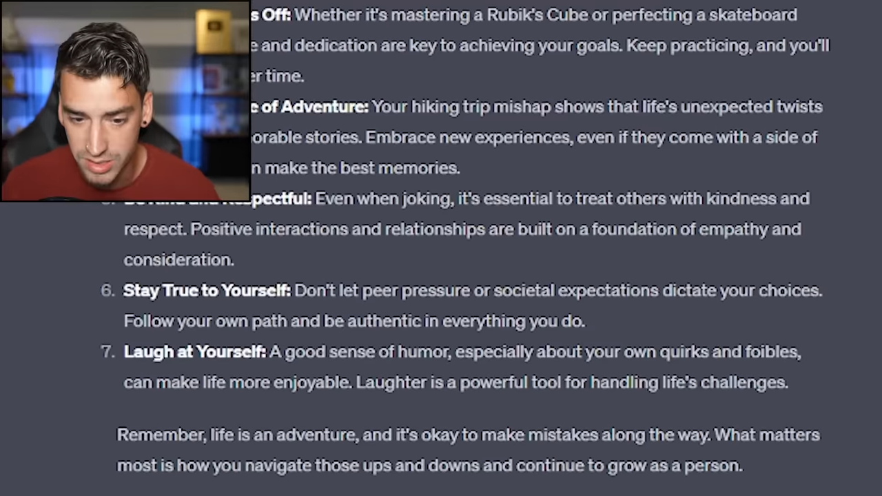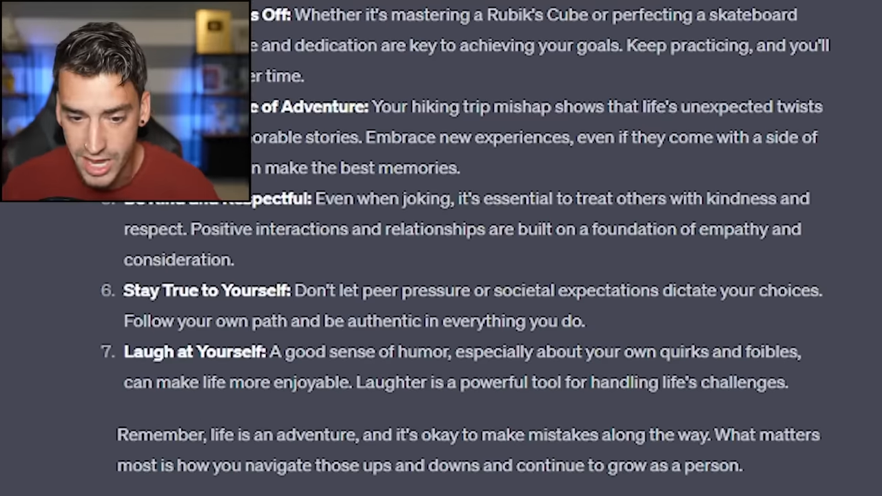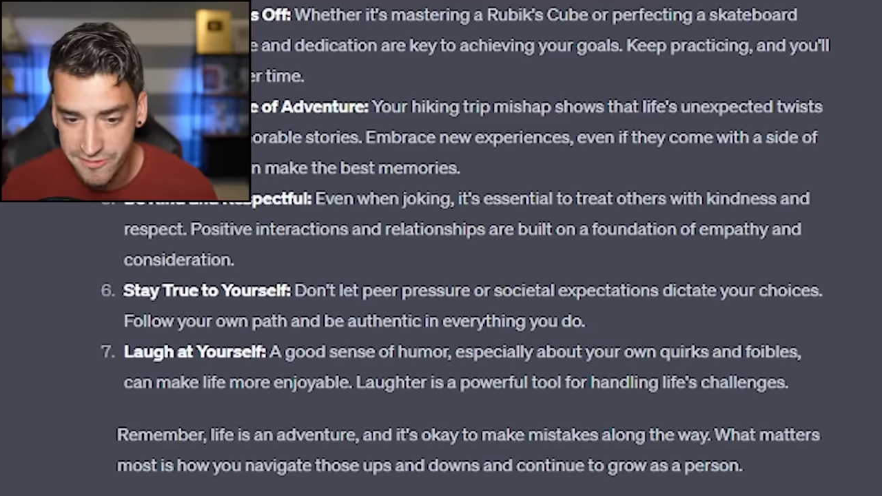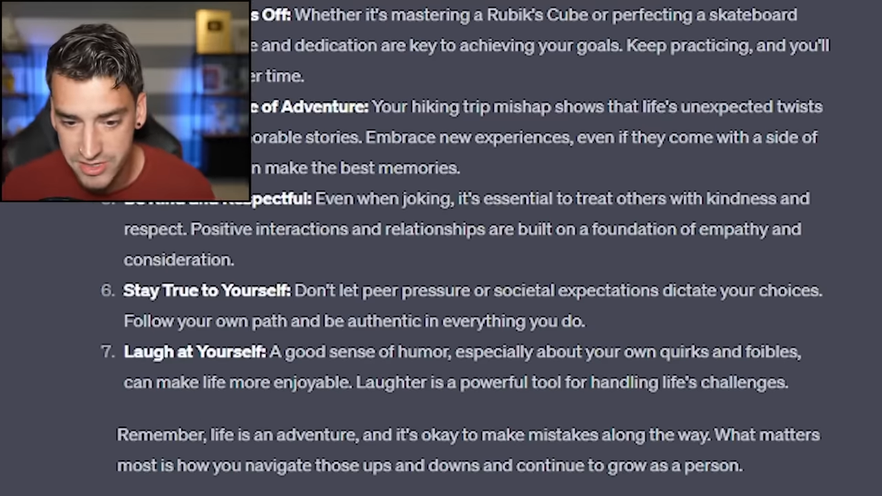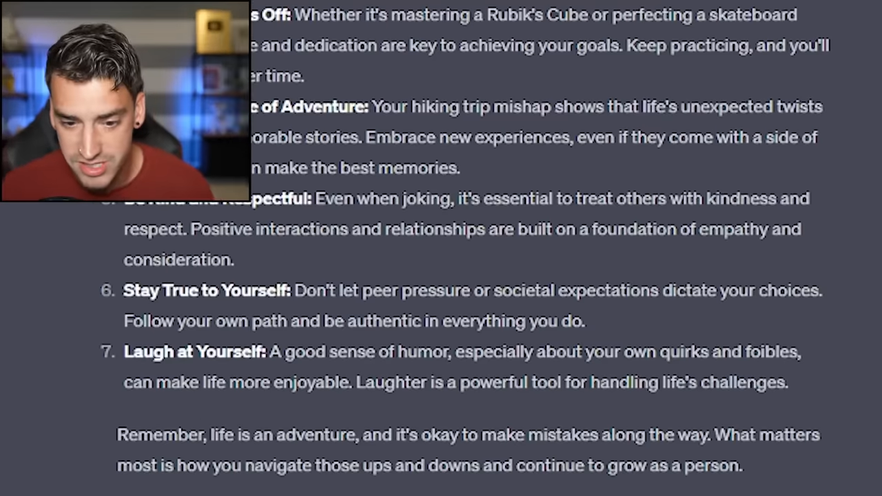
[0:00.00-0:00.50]

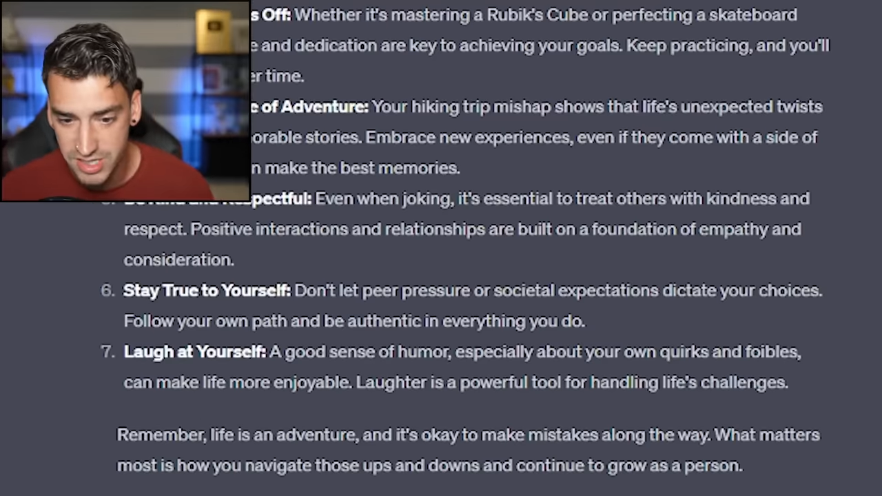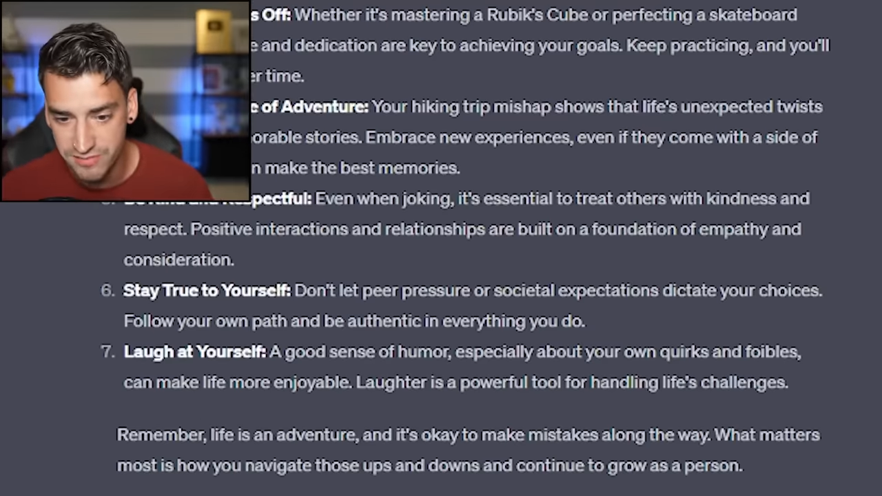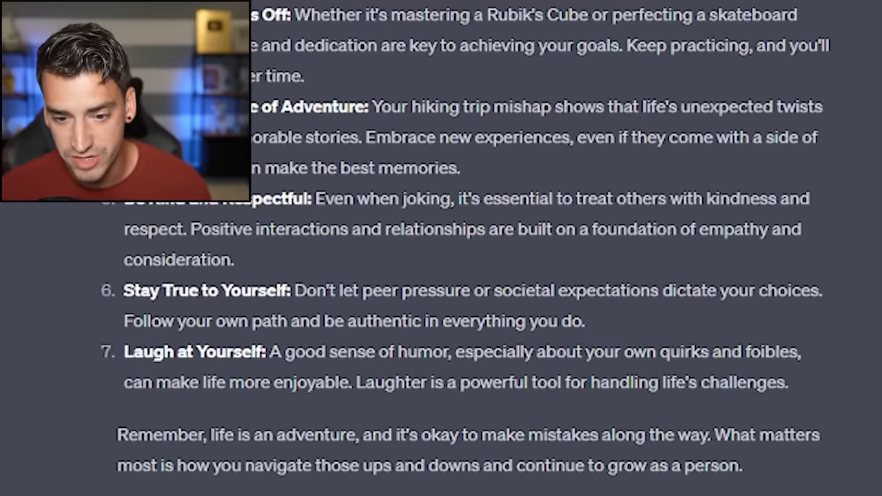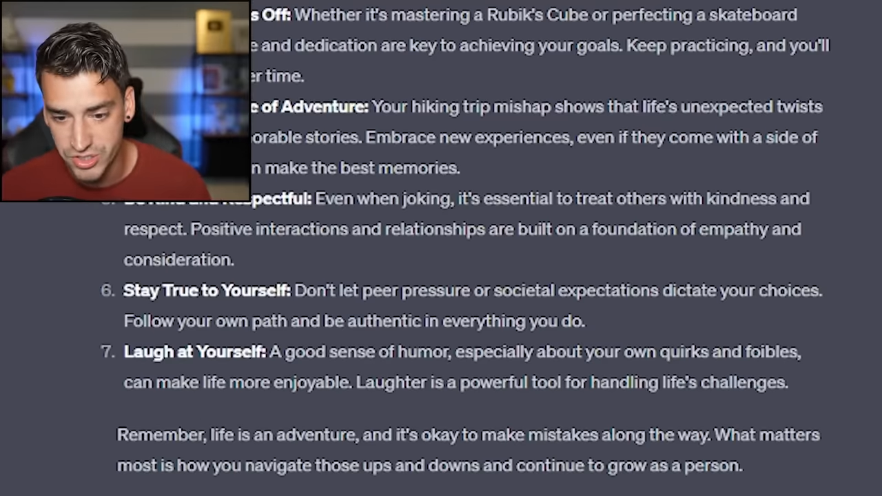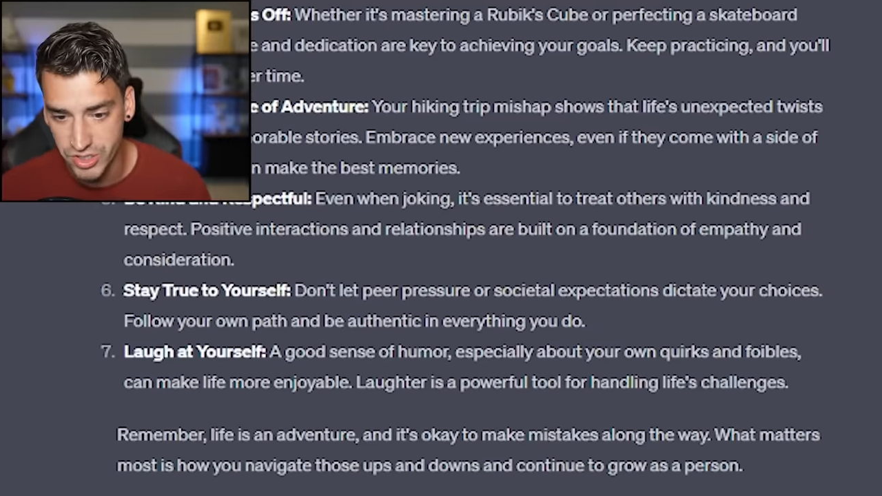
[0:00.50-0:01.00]
life is an
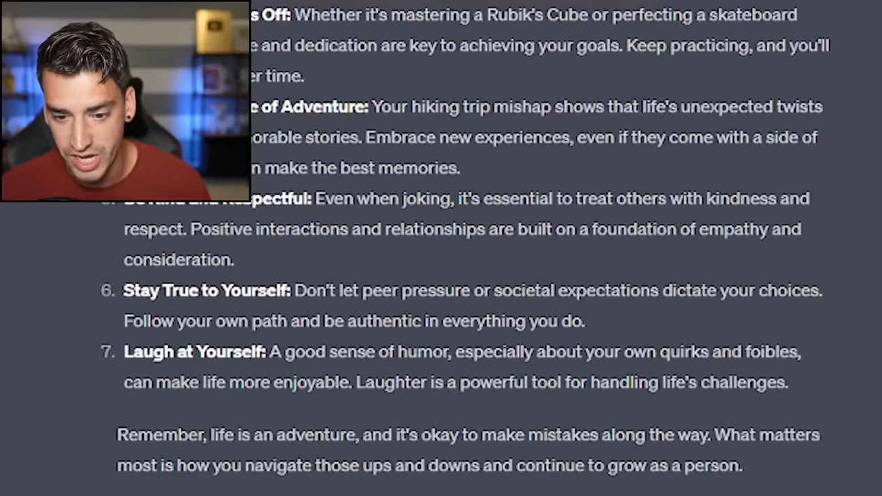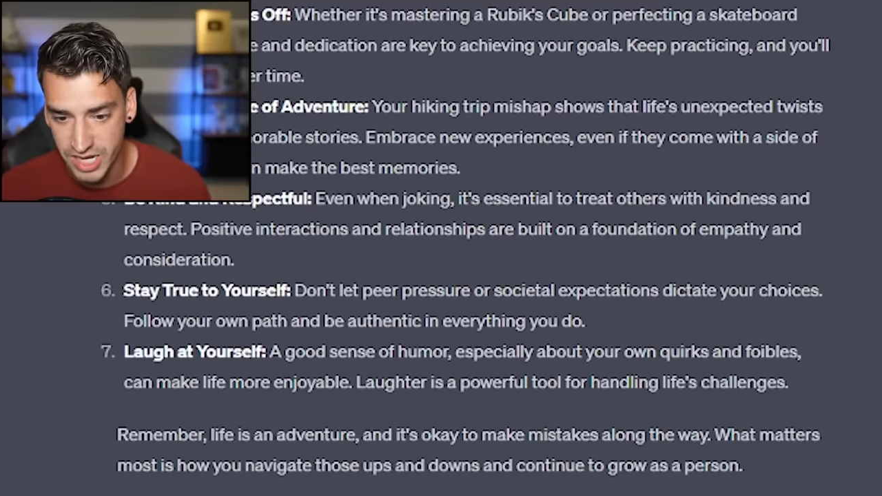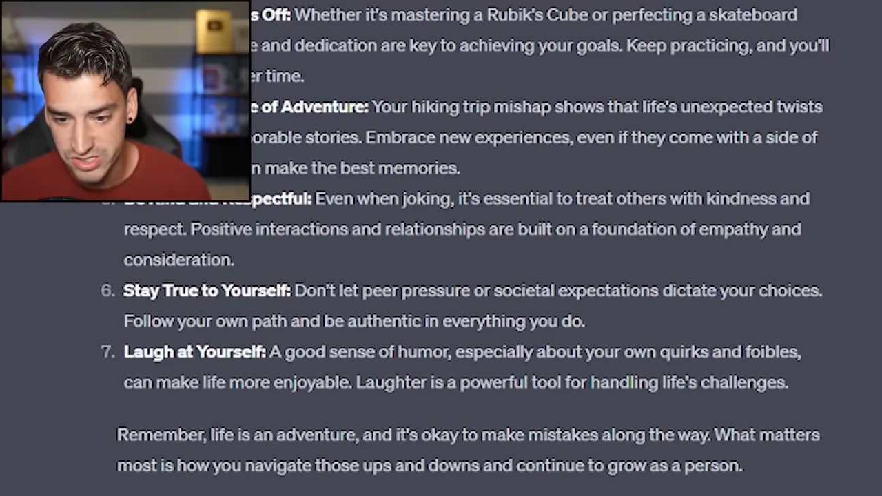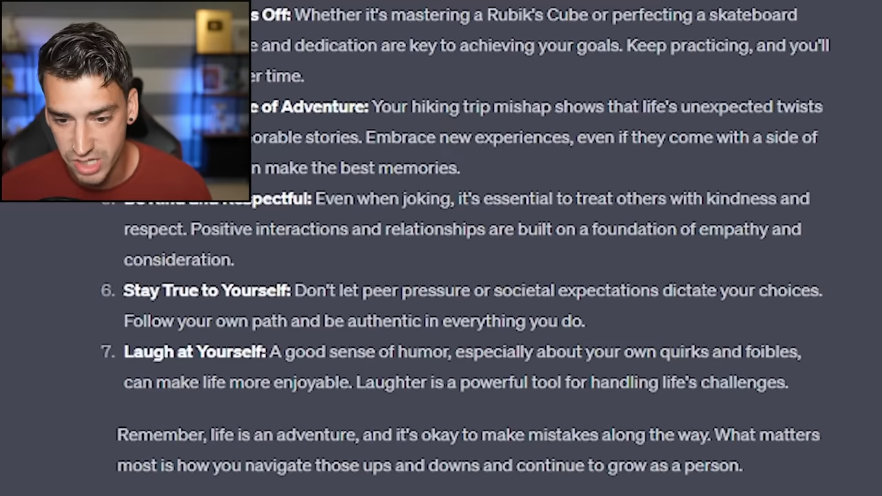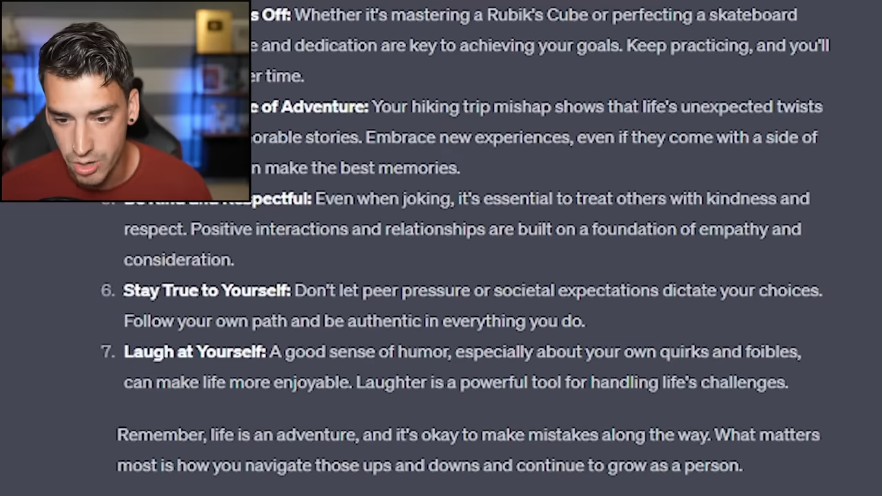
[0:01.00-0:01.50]
adventure
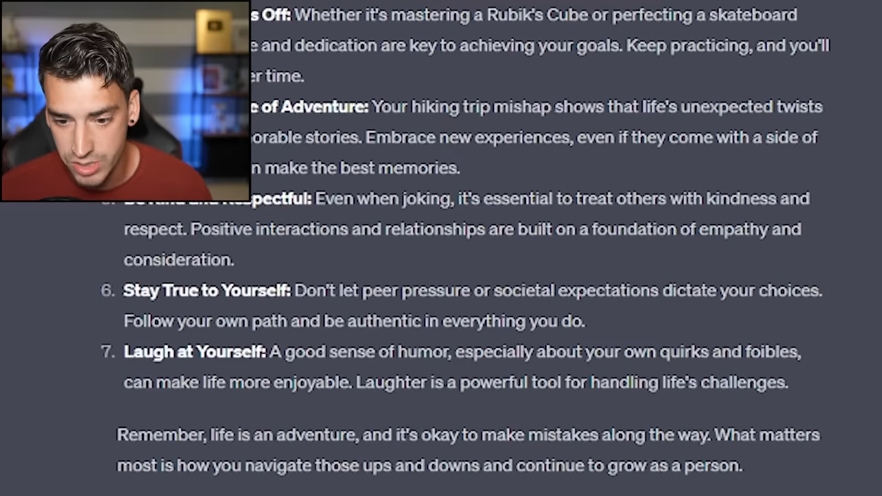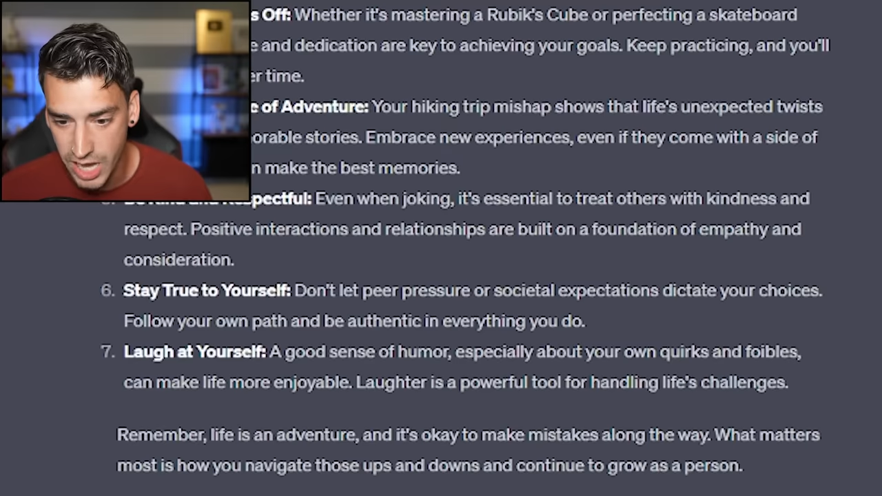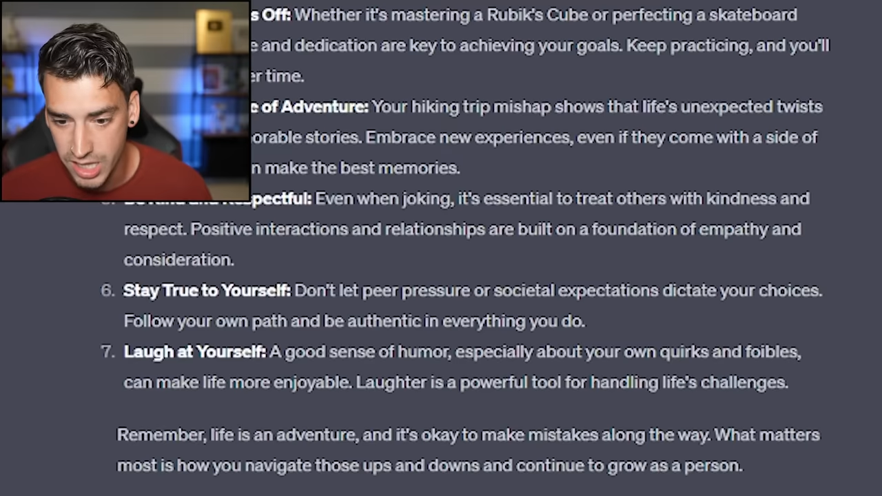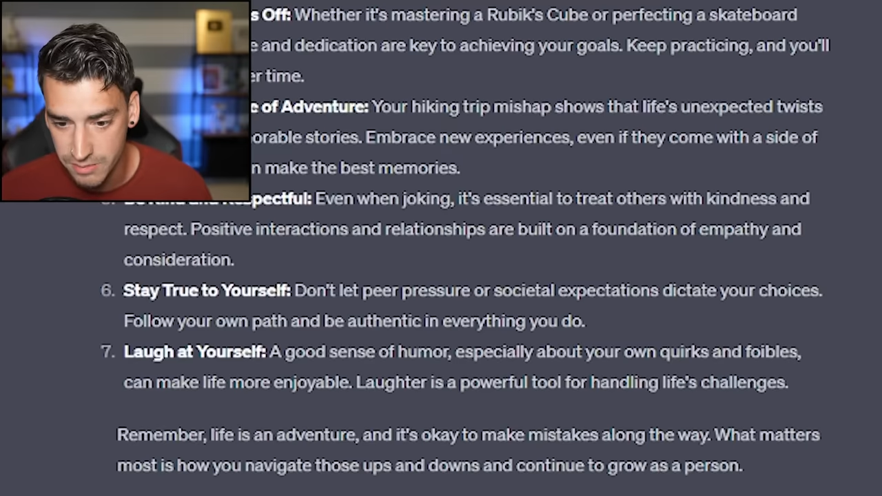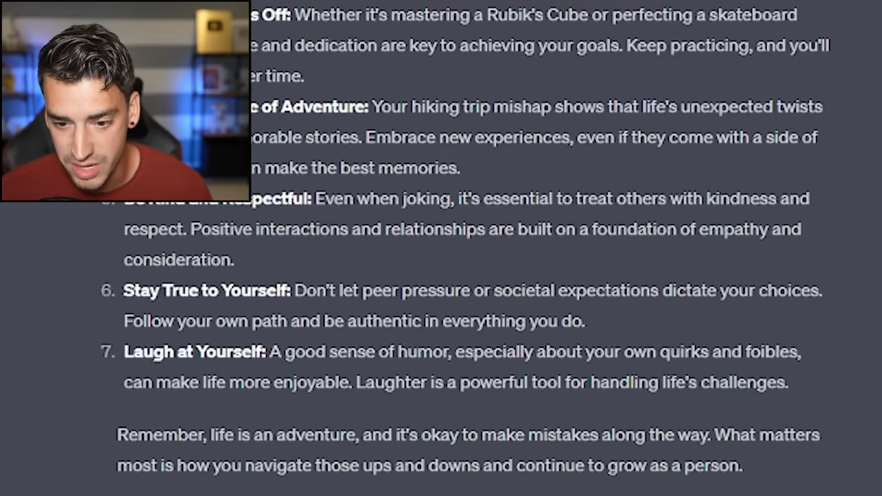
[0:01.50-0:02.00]
and it's
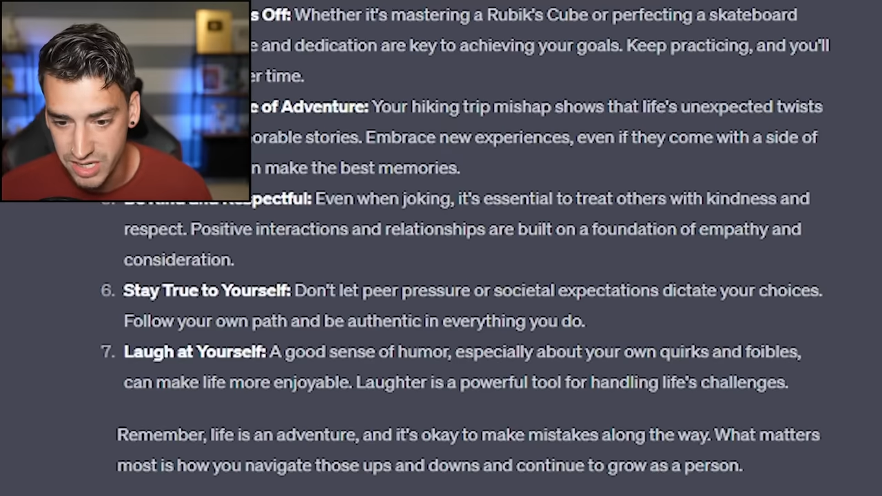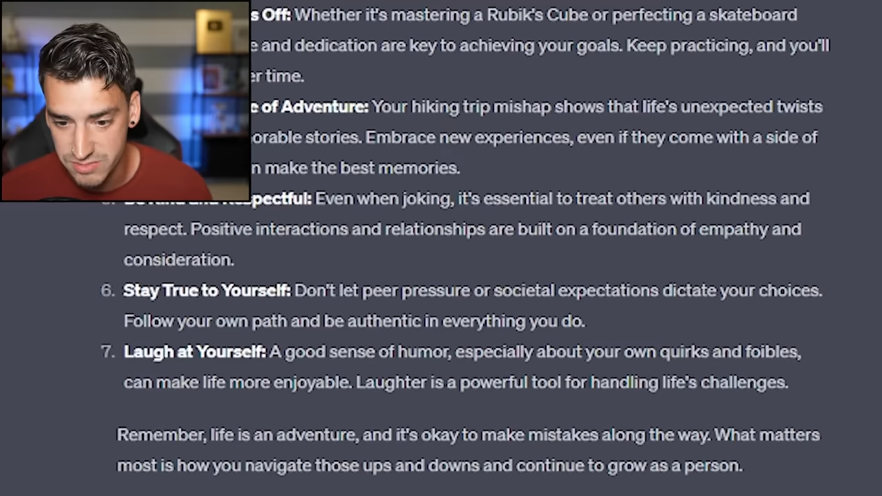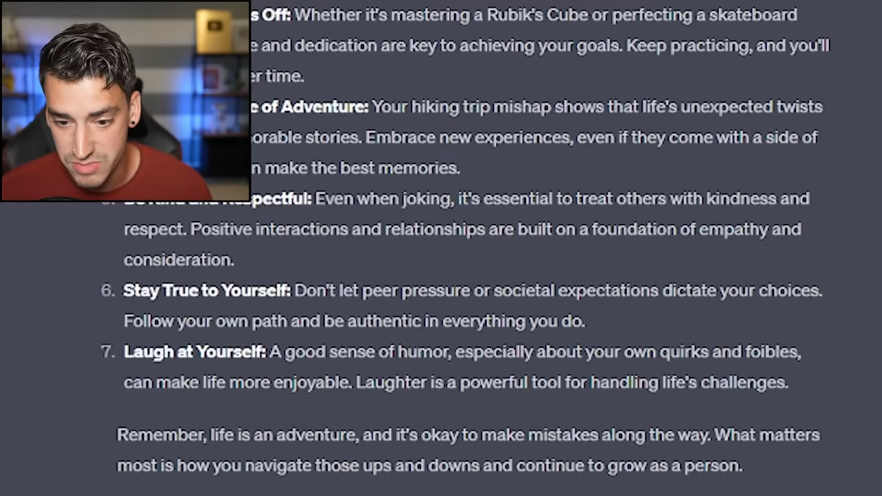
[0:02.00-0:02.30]
okay to make